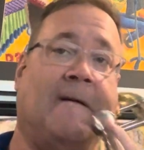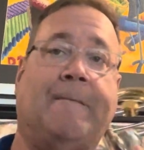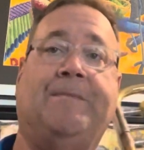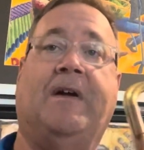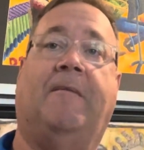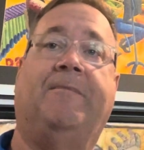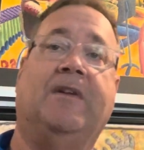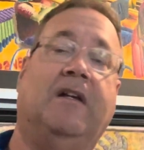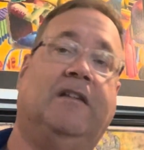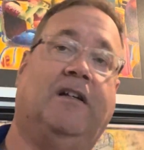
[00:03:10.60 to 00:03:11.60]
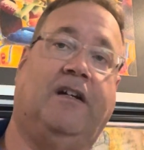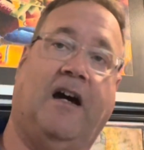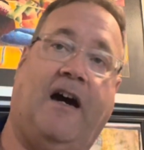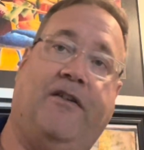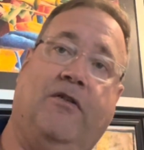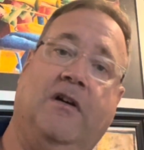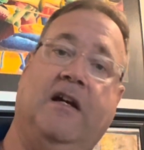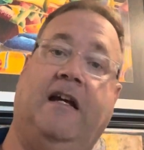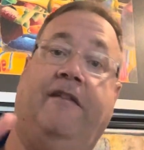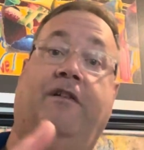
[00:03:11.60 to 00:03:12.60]
Now, legato,
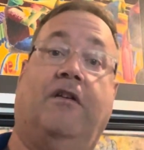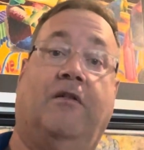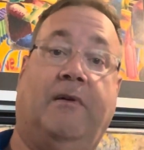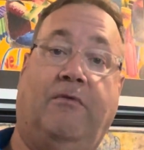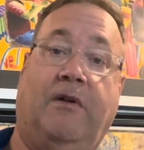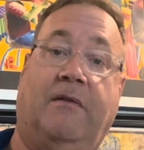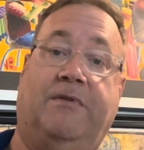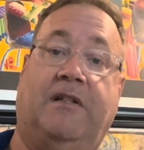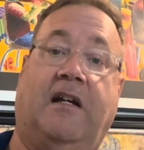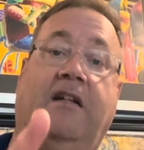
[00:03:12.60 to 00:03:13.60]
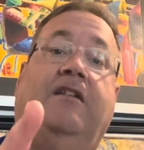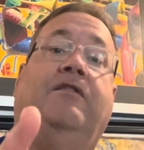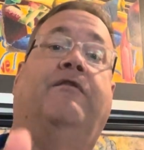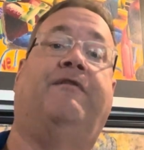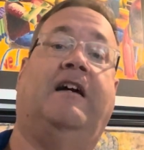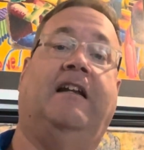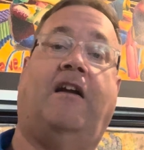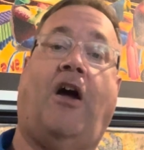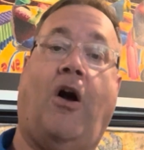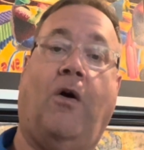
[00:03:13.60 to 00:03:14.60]
if you go to my website, you'll find out
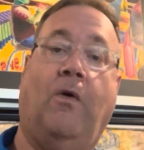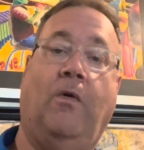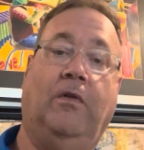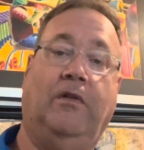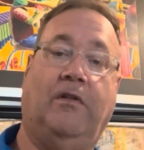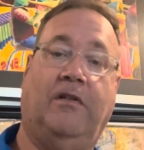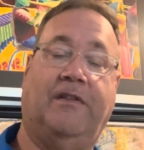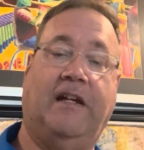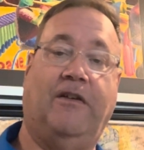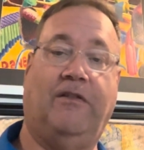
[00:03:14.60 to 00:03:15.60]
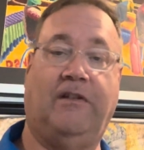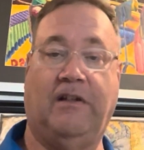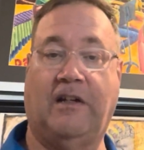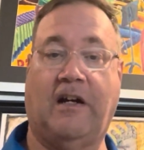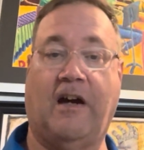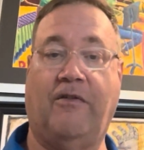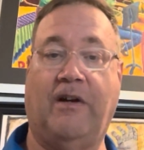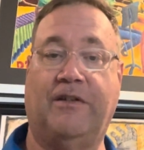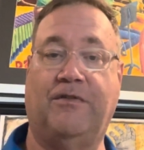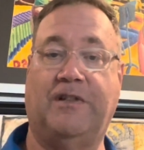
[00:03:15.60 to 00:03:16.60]
a whole little thing on legato
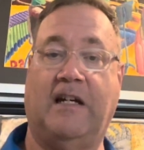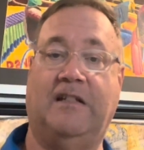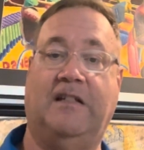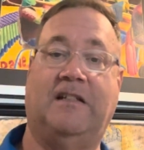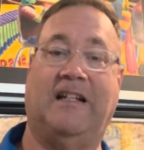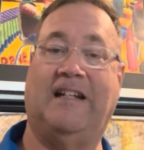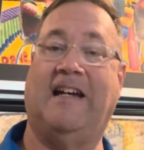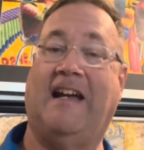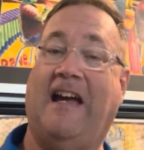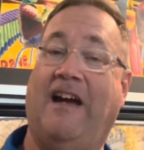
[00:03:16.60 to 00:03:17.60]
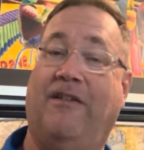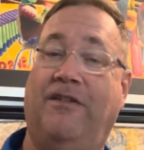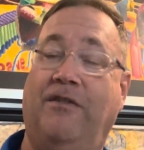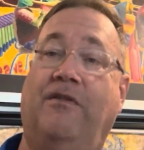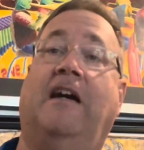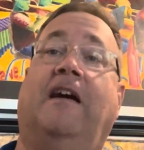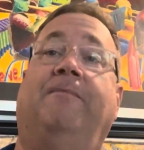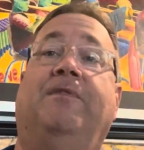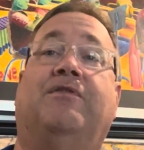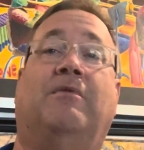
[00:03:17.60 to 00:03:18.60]
exercises and kind of how to do that.
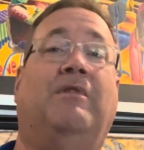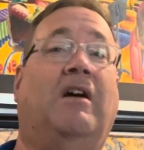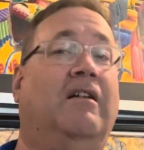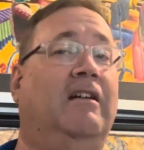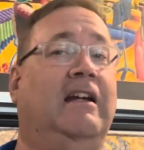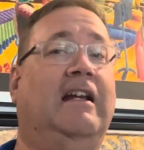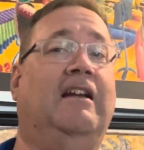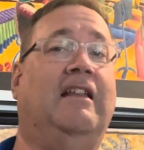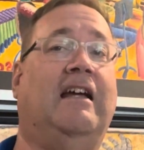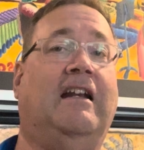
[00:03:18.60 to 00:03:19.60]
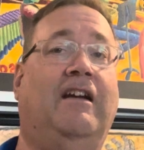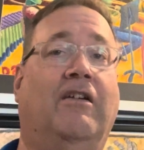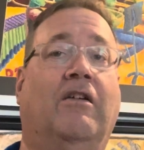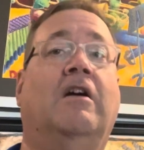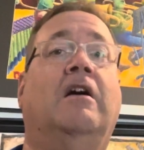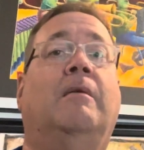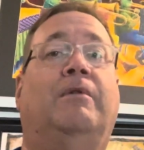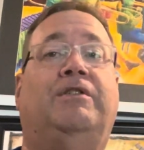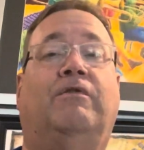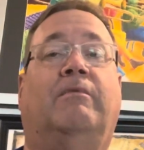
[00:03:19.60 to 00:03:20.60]
So I'm not going to get into that here,
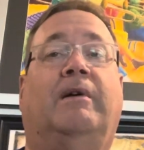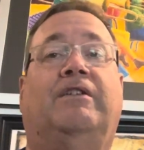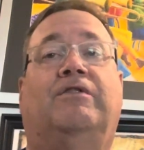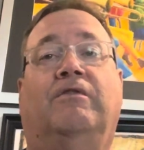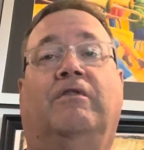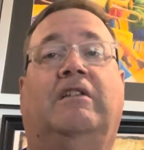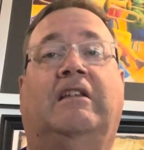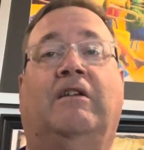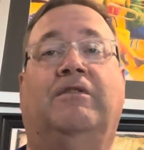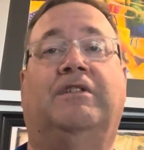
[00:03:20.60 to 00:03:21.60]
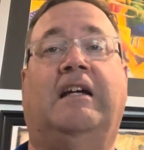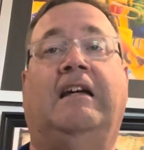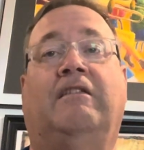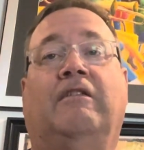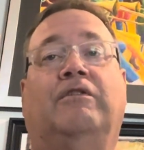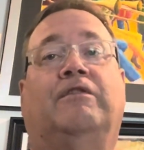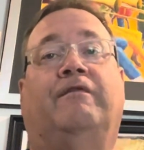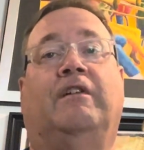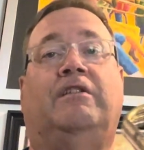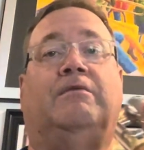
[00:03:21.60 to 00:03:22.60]
but you want to make sure that those eighth notes are
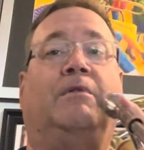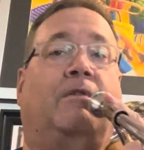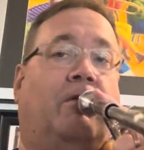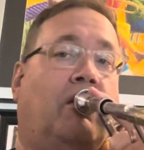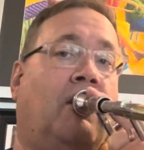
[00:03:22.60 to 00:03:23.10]
very smooth.